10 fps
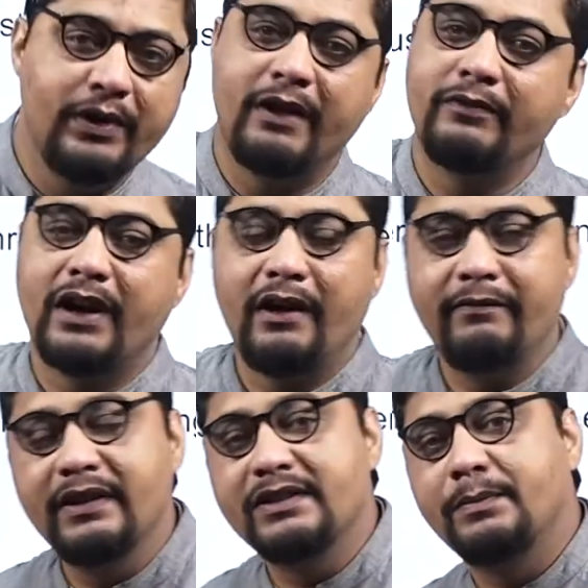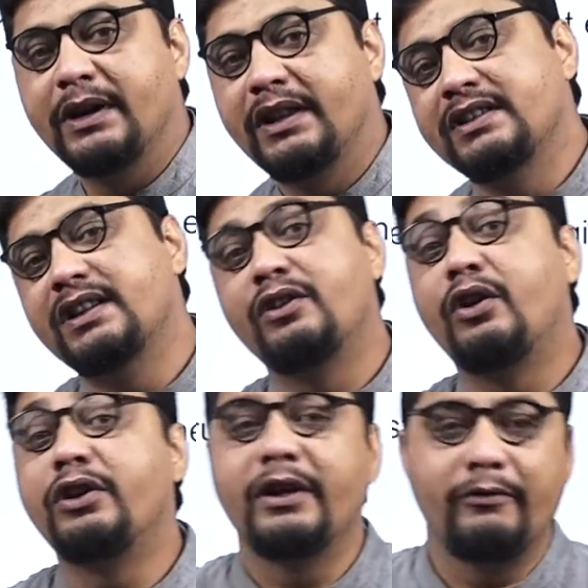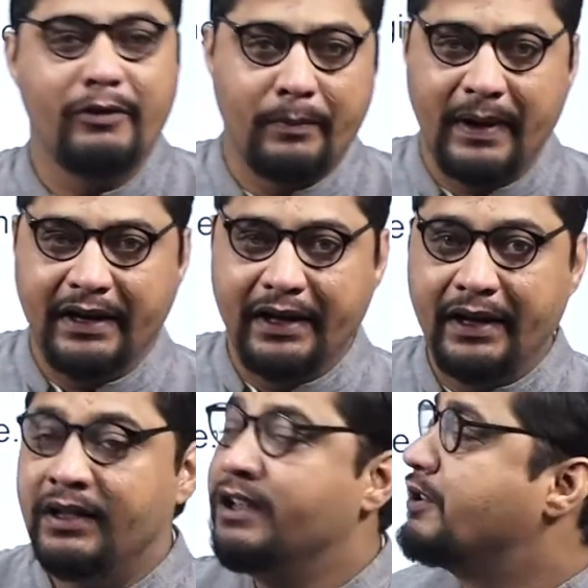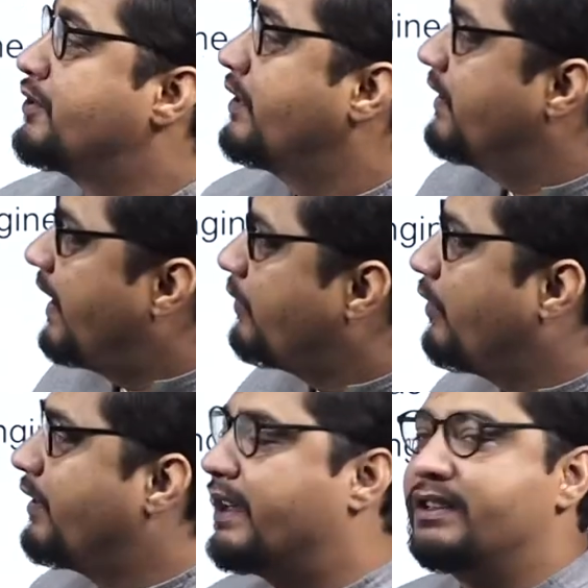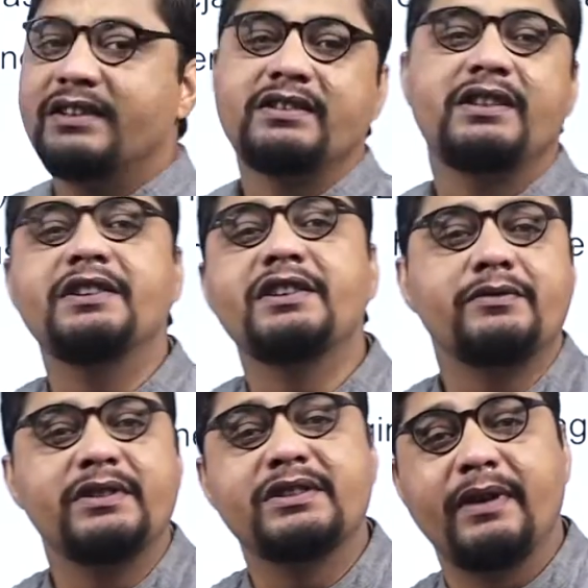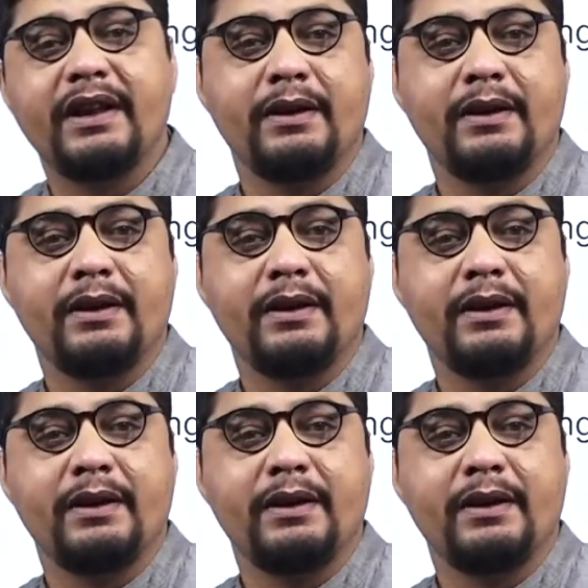have the Rafales, but these are not developed by India. So in that context, this Tejas is very